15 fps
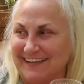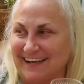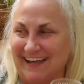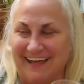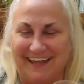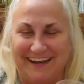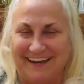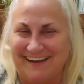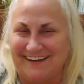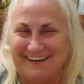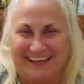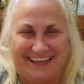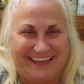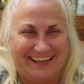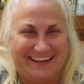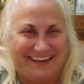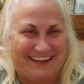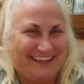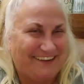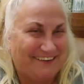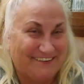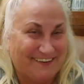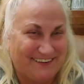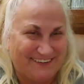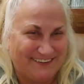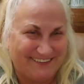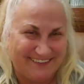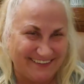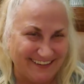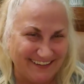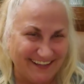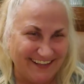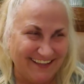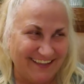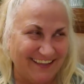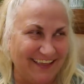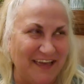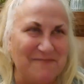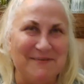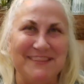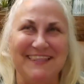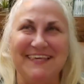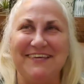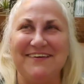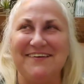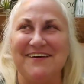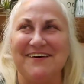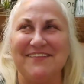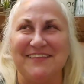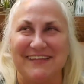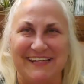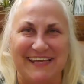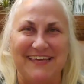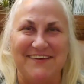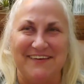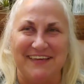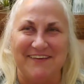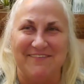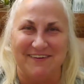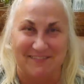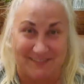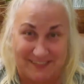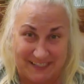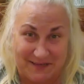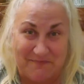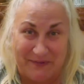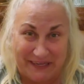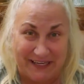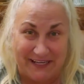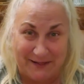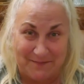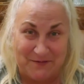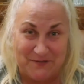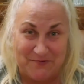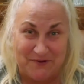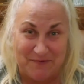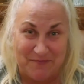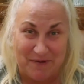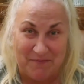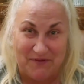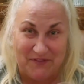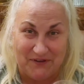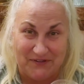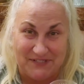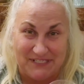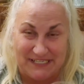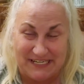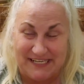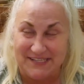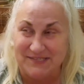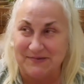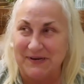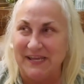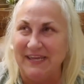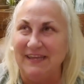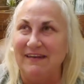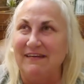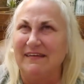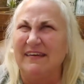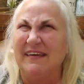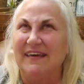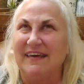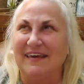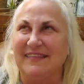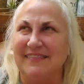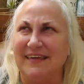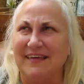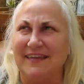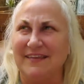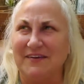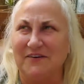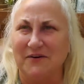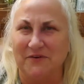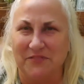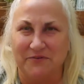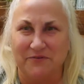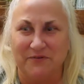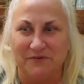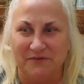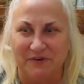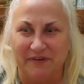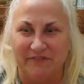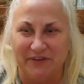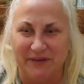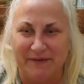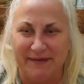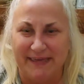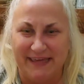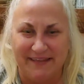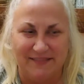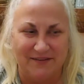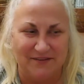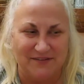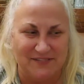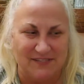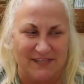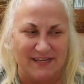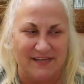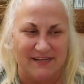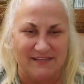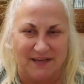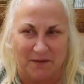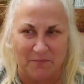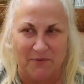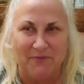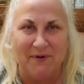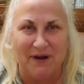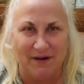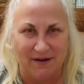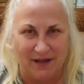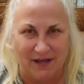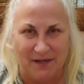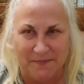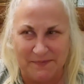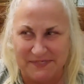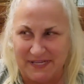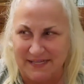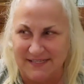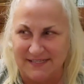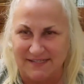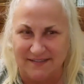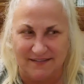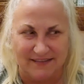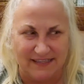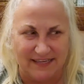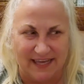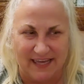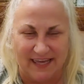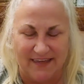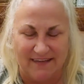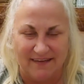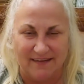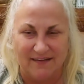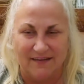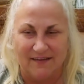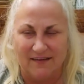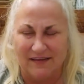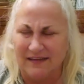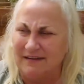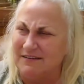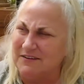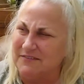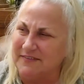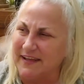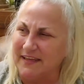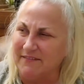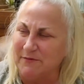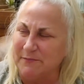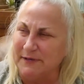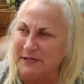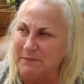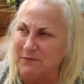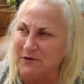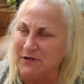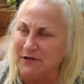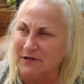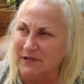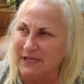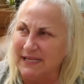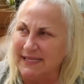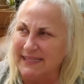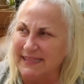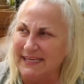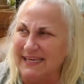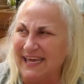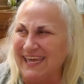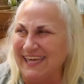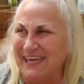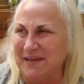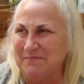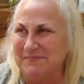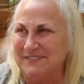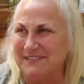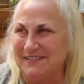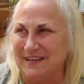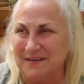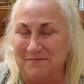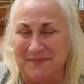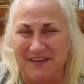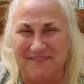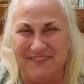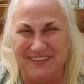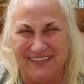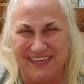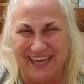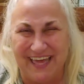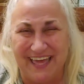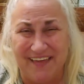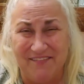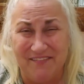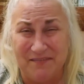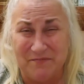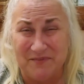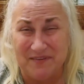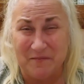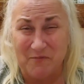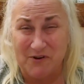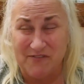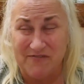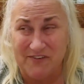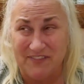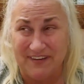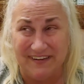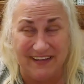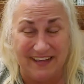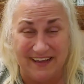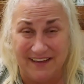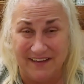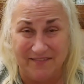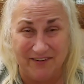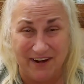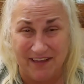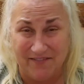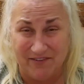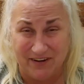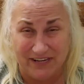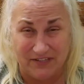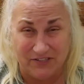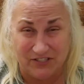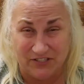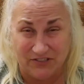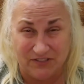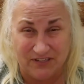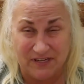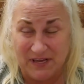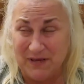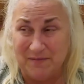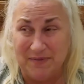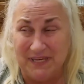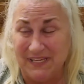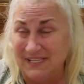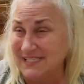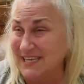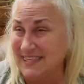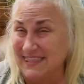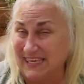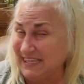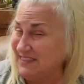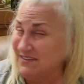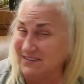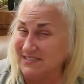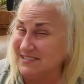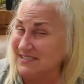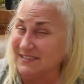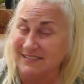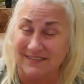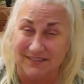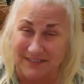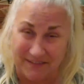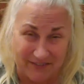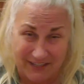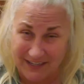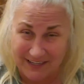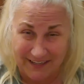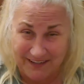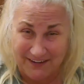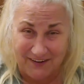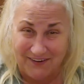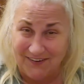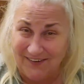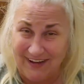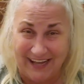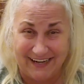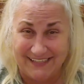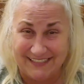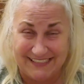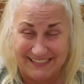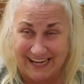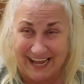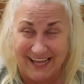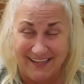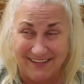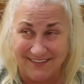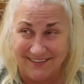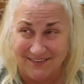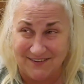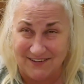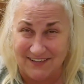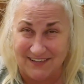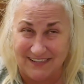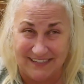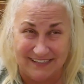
I don't know. I mean, like, you know, the day you get rid of sippy cups, you remember those days, right? And then you go through, everybody had those like Tupperware cups. I still think I don't know if I have them anymore. I think think I kept some. I feel like I have some somewhere for the day I ever have grandchildren, because I think those things are never gonna go out of style or